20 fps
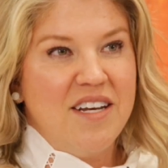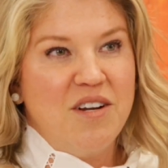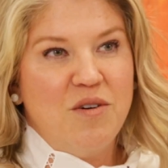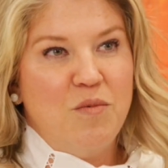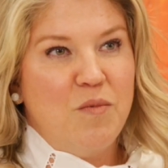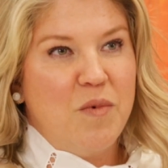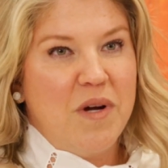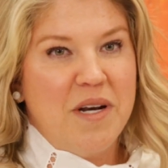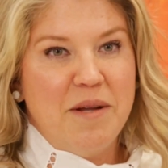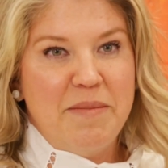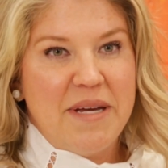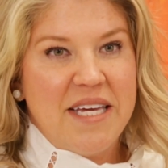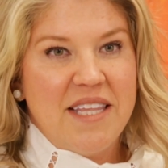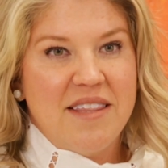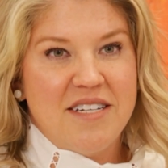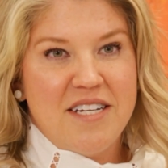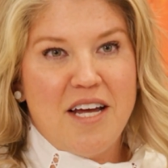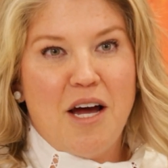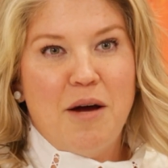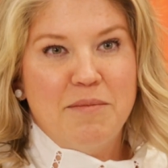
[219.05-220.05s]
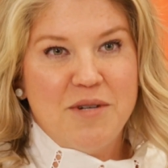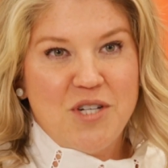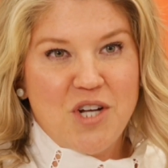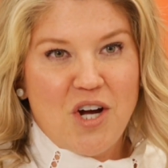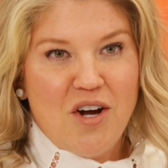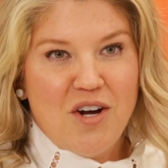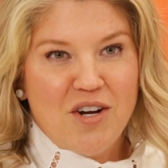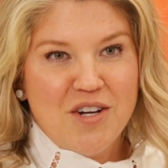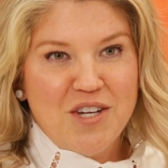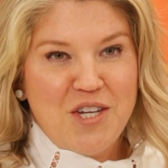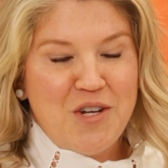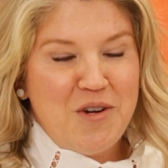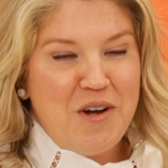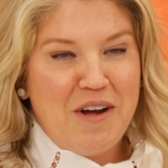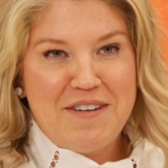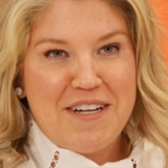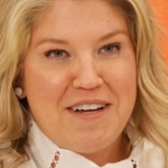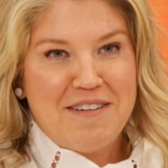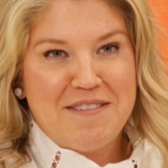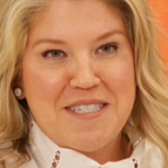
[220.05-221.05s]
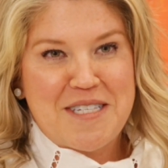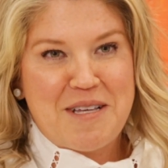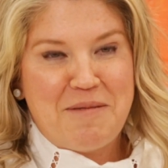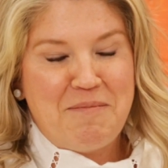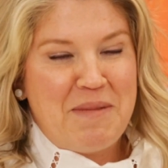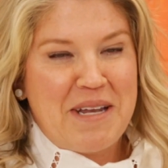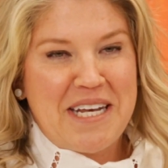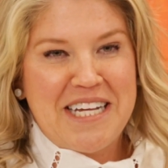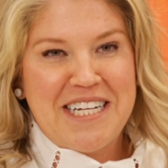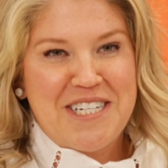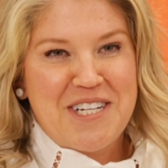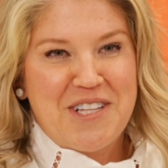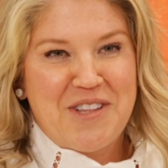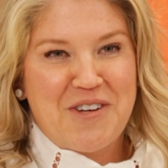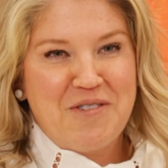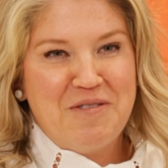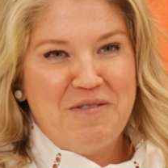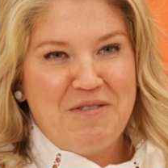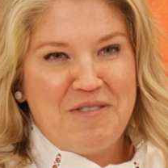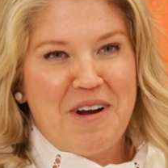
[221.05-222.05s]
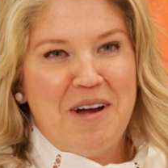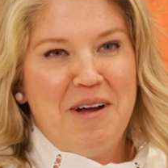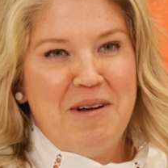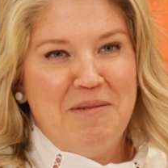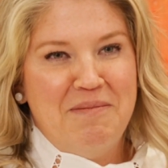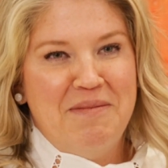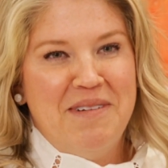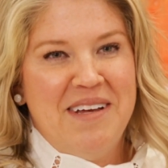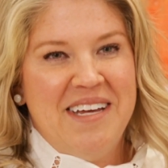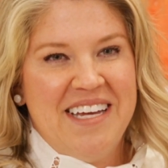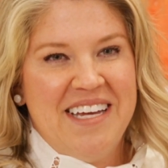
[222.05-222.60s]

They don't want to be the top dog. You have to have somebody to learn from.